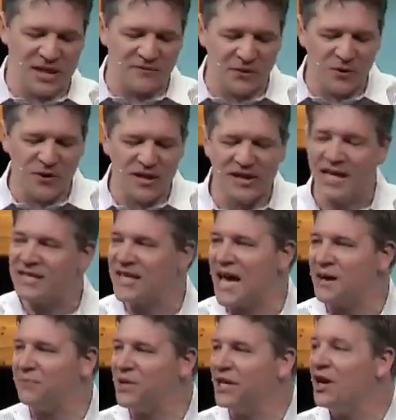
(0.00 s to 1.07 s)
If you think that's
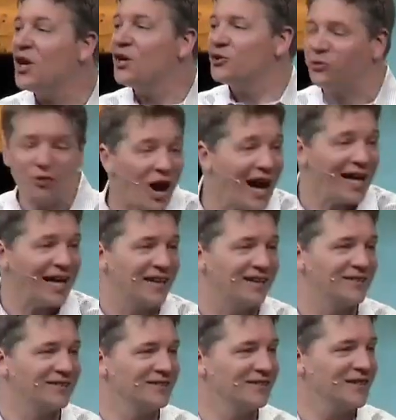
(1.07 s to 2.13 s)
happening, try it
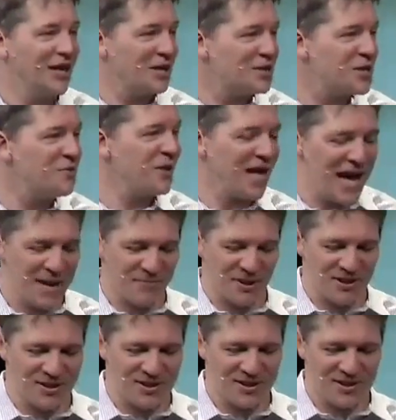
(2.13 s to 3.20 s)
and see what
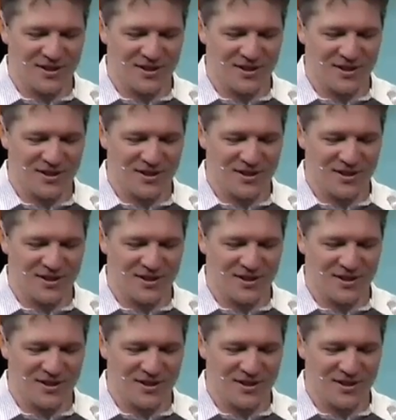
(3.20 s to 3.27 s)
happens.